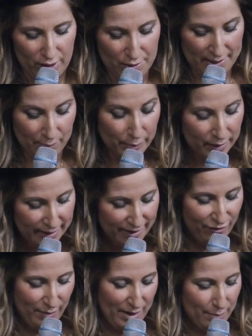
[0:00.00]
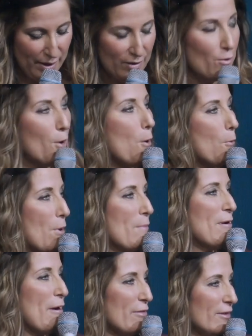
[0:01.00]
You didn't believe me, but
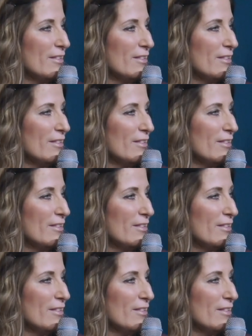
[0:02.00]
women are the